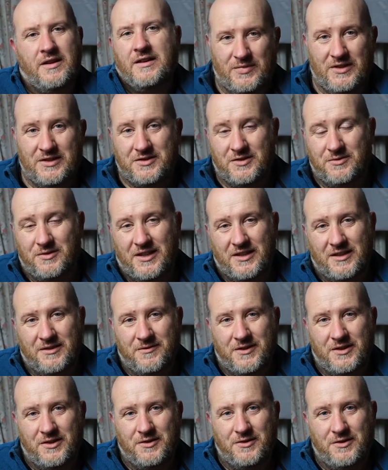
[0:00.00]
Please do like the
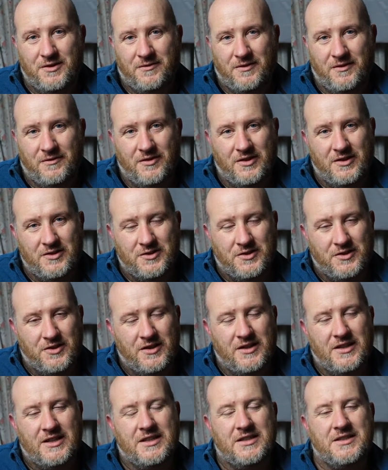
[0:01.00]
video if you've
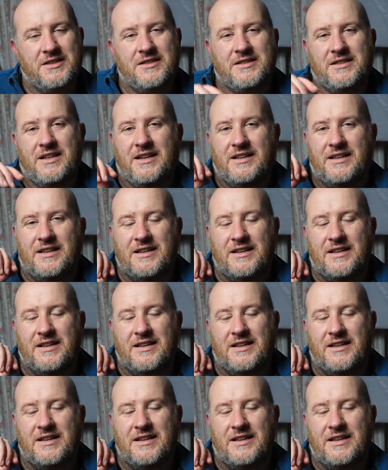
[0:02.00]
enjoyed this.